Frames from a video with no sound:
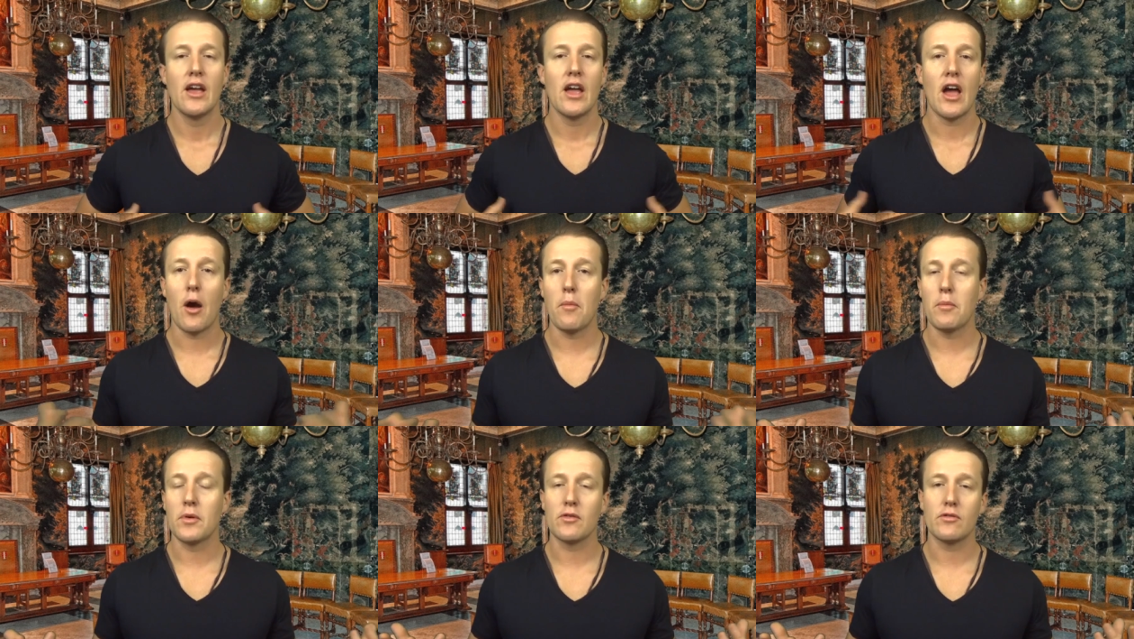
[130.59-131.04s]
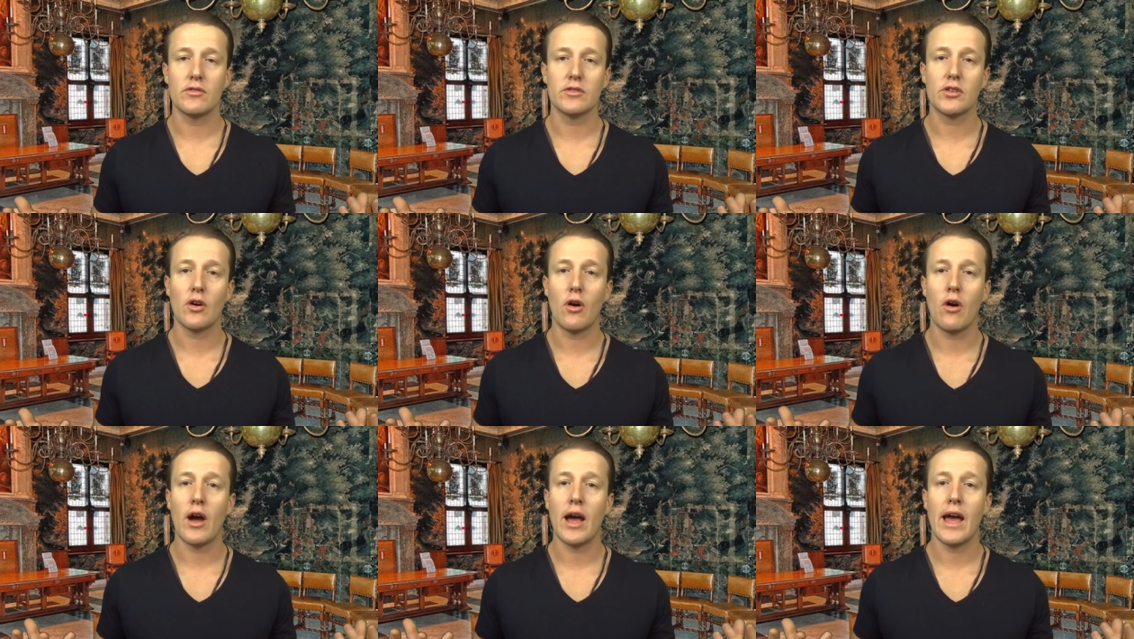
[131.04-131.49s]
I'm going to
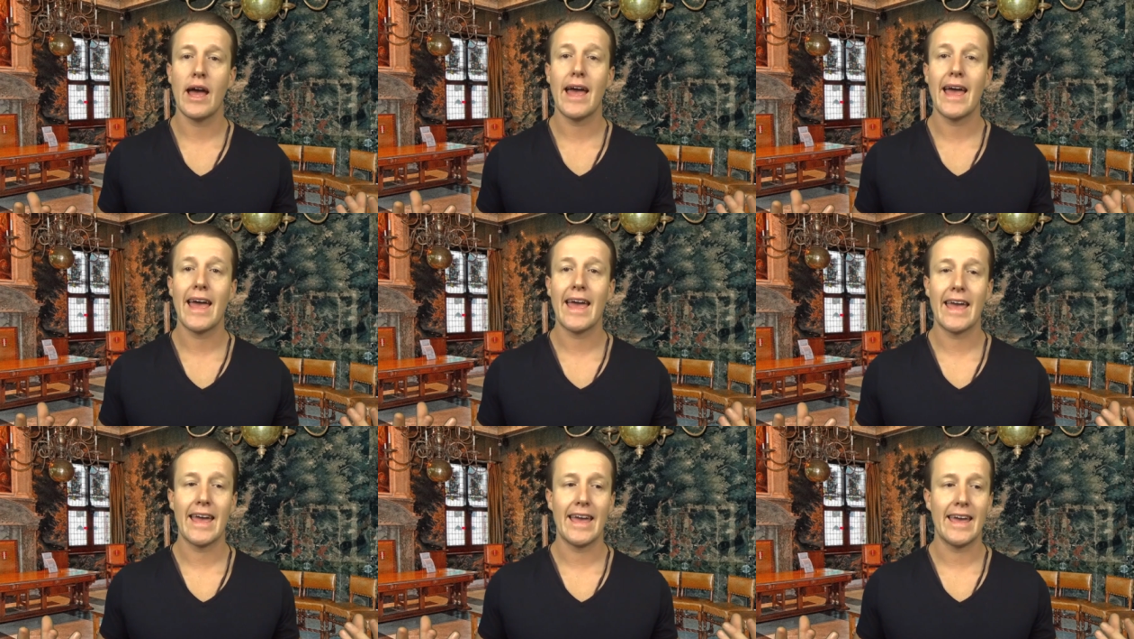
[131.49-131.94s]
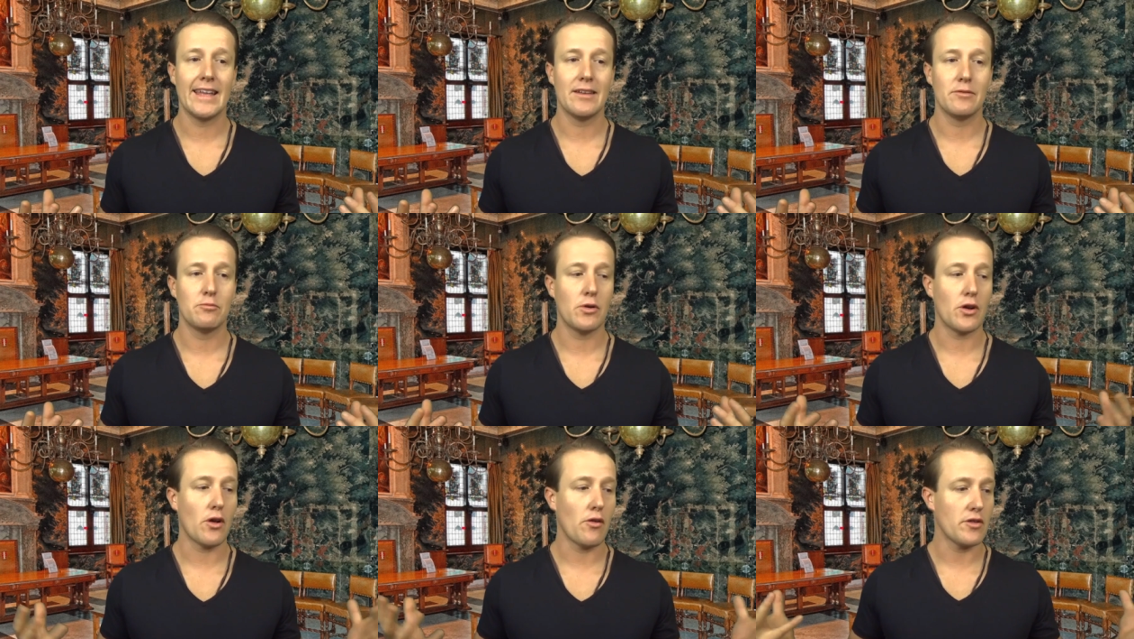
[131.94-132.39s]
retire
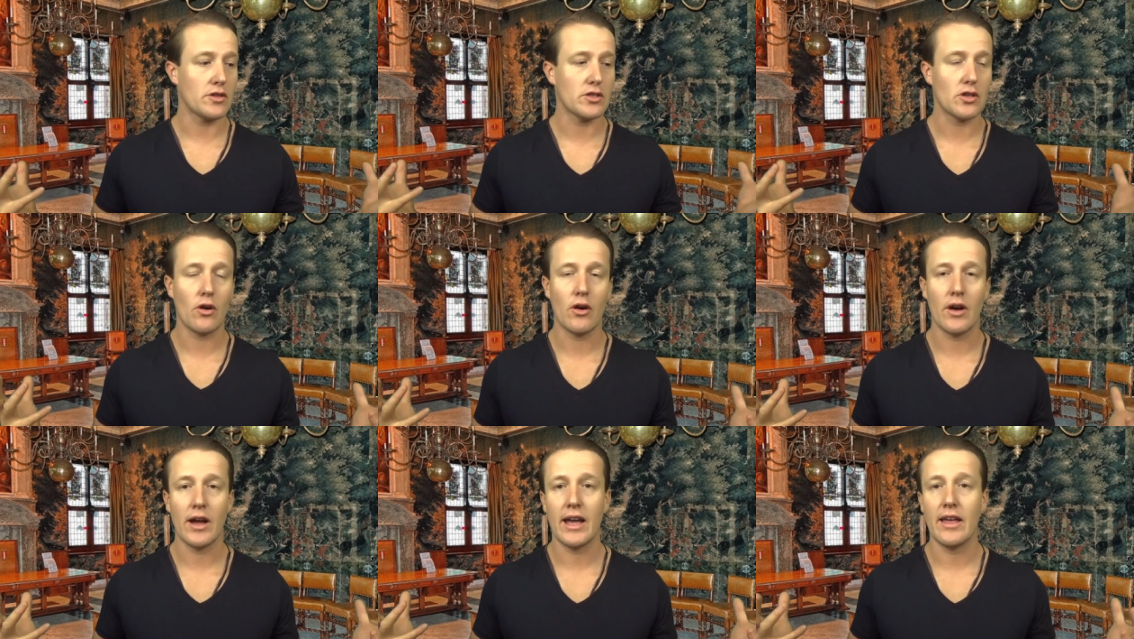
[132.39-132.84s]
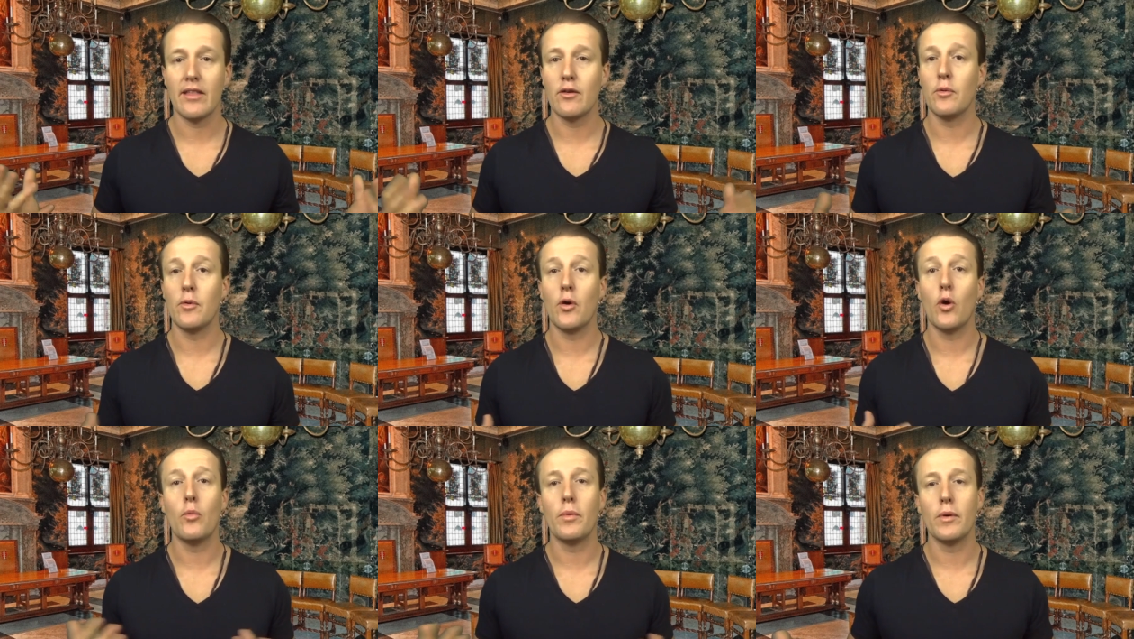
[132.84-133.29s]
and when I retire it
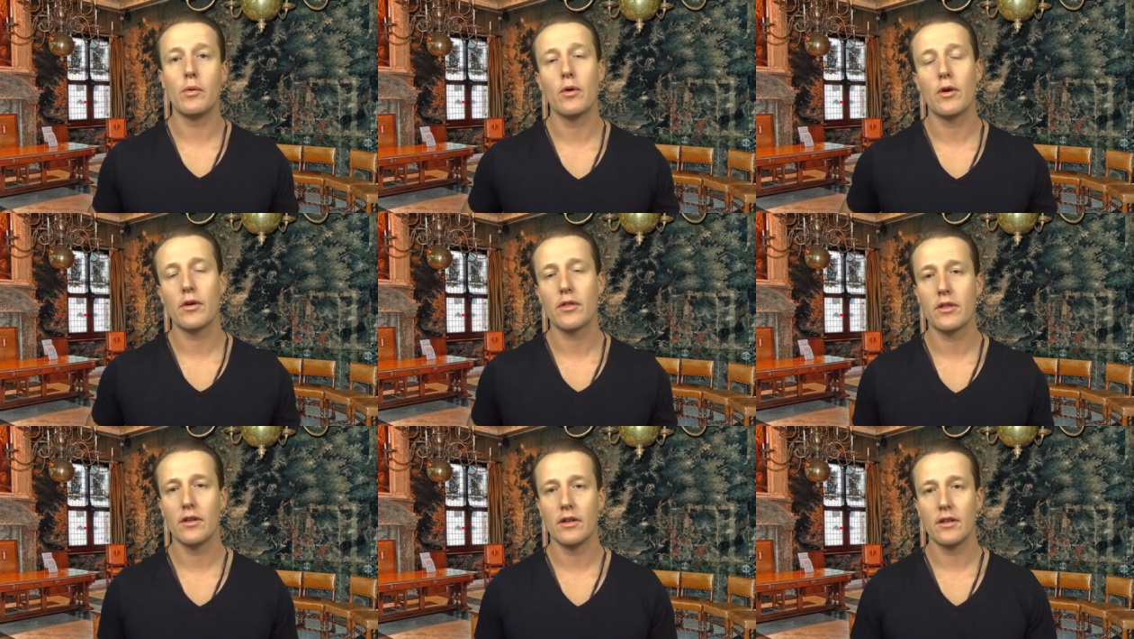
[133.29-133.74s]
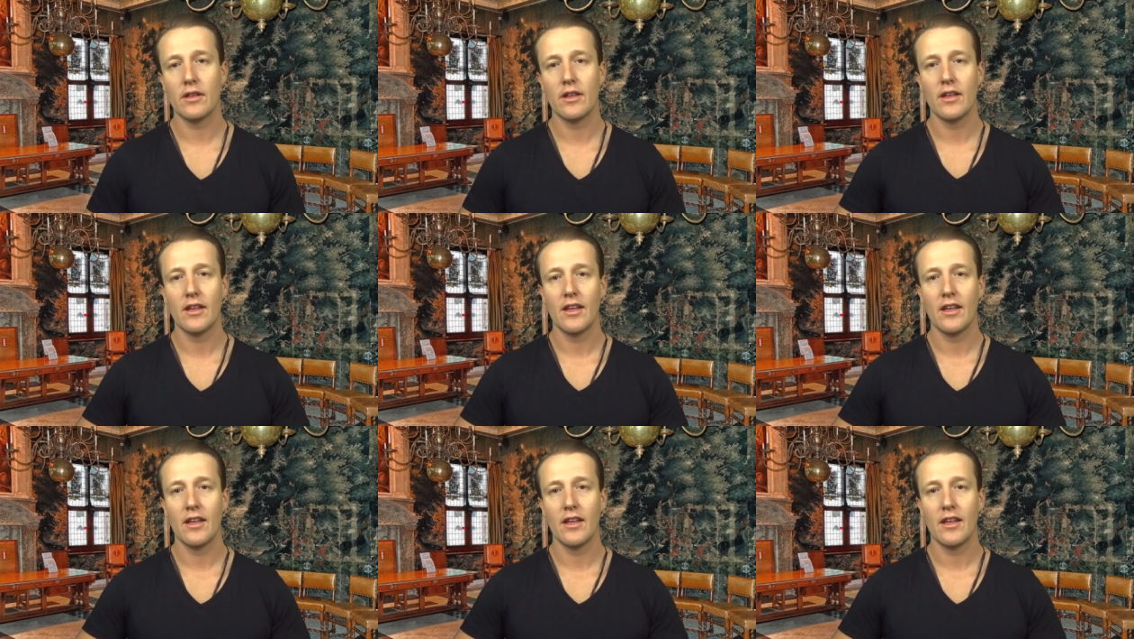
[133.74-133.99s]
will all be worth it